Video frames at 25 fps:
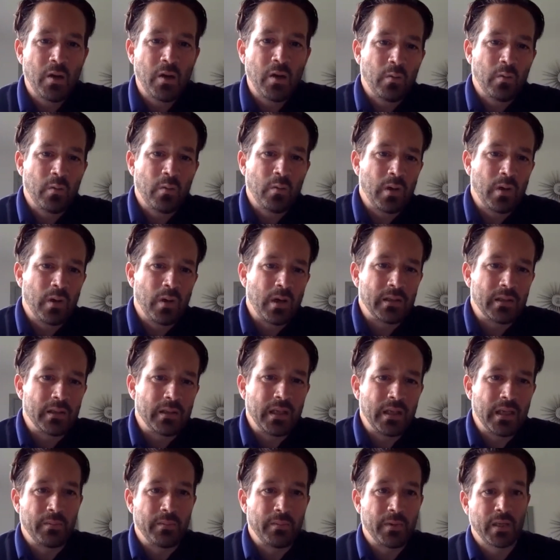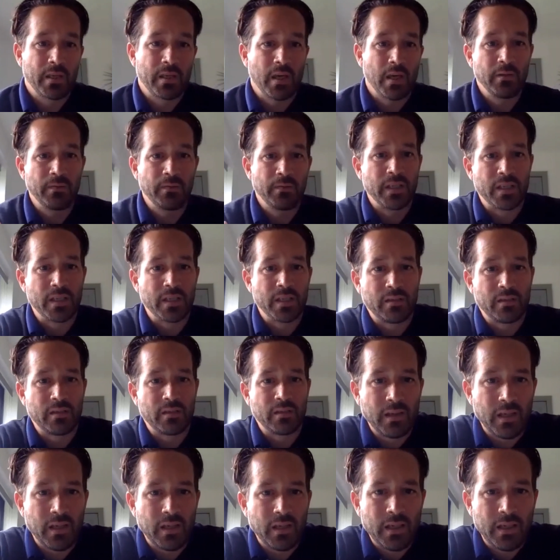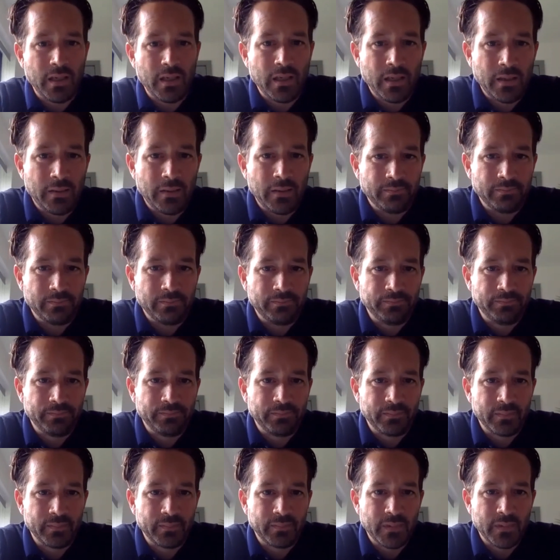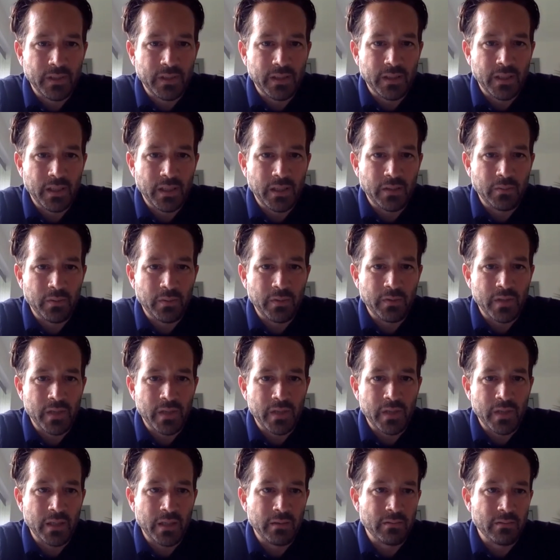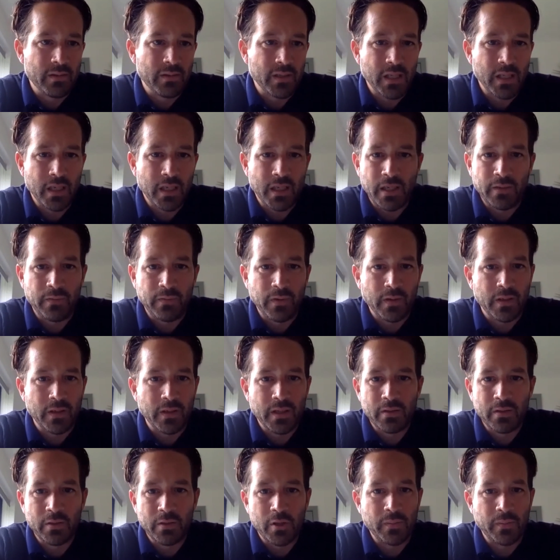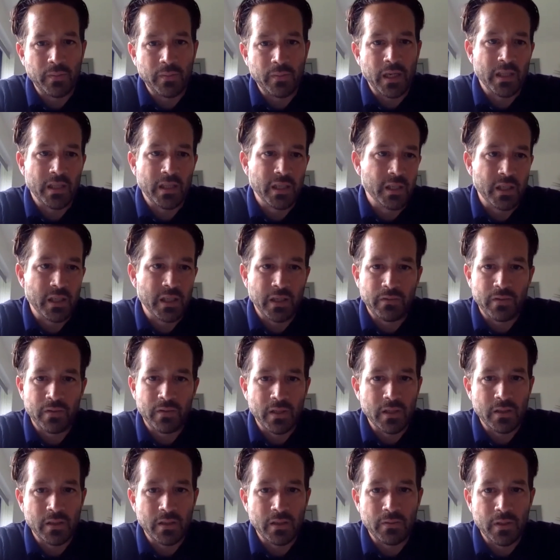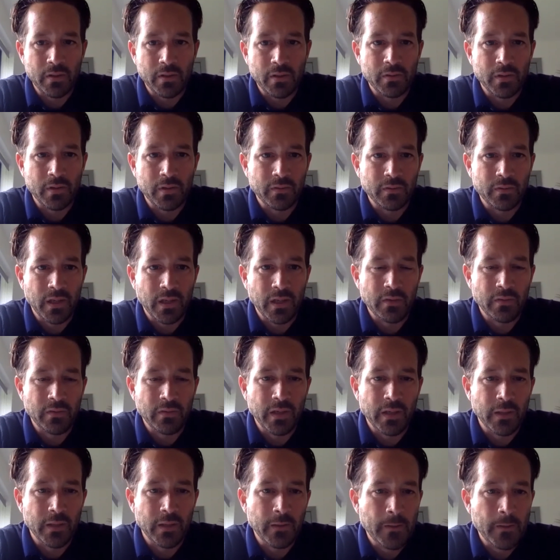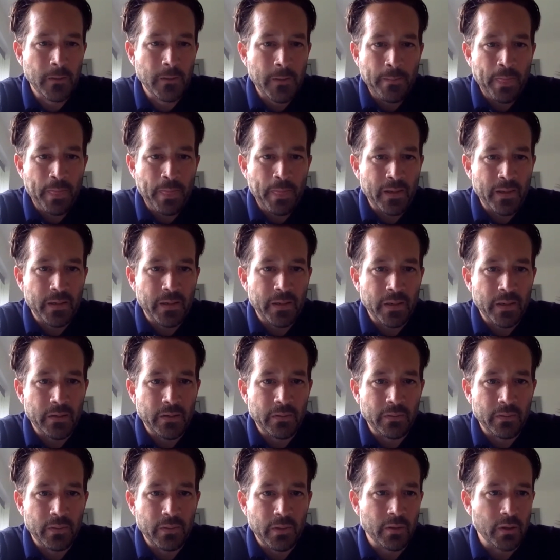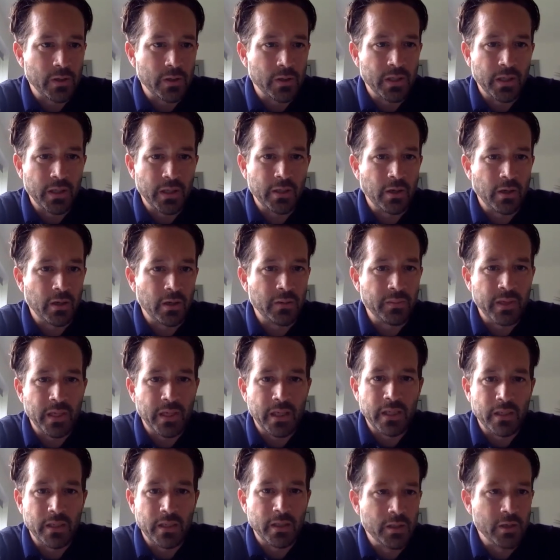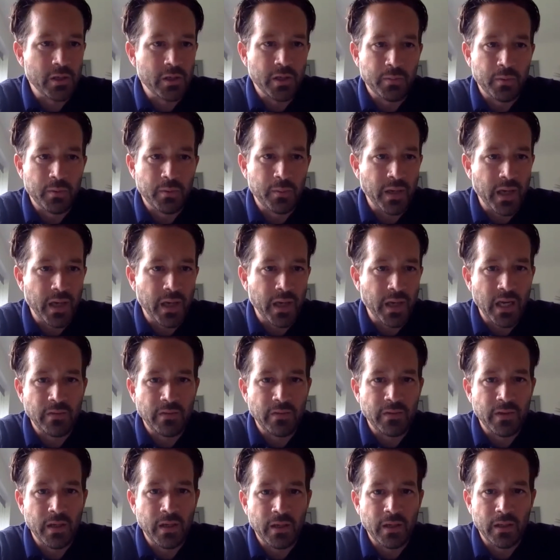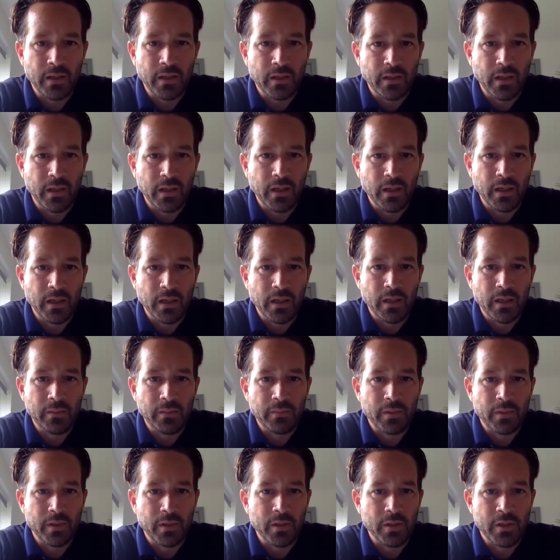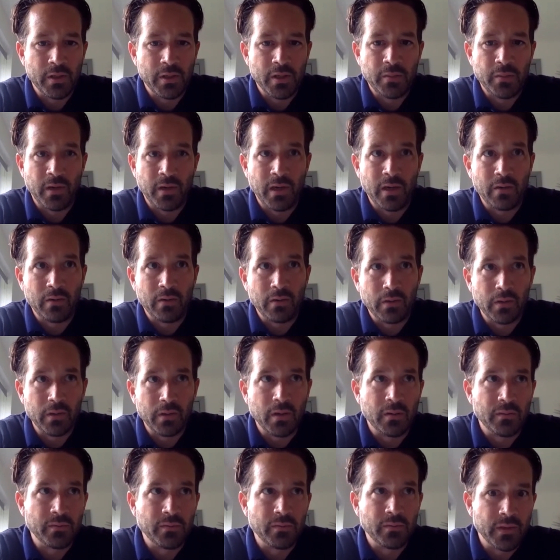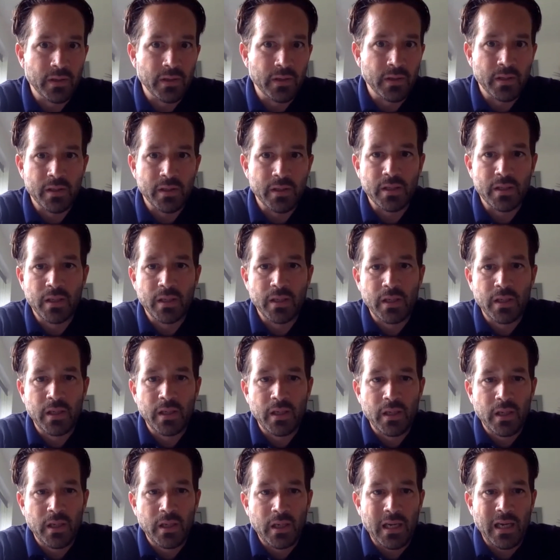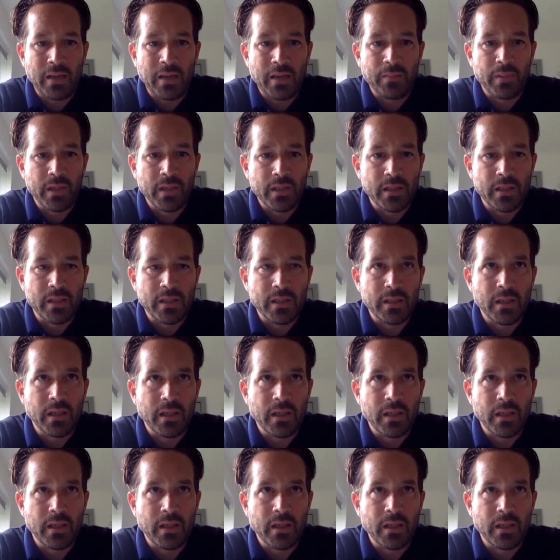Well, yeah, I mean, COVID's. We've seen significant dramatic shifts as a result of COVID, across the economy, consumer behavior, consumer outlook, confidence, habits,